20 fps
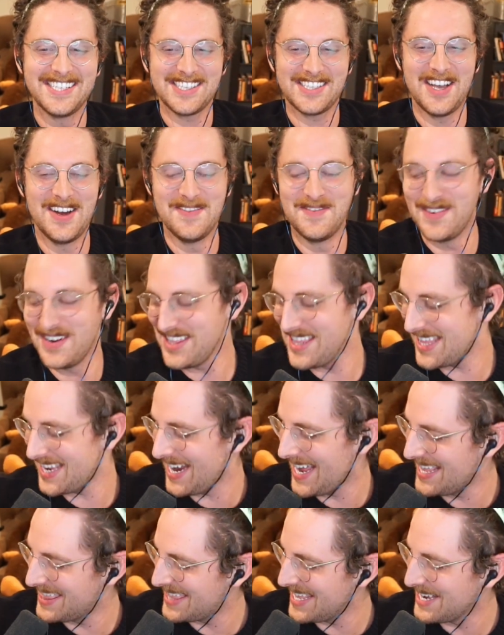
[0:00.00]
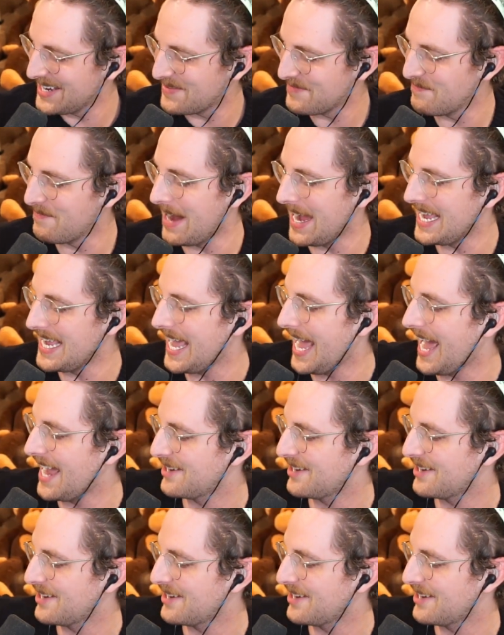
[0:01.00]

someone that I think might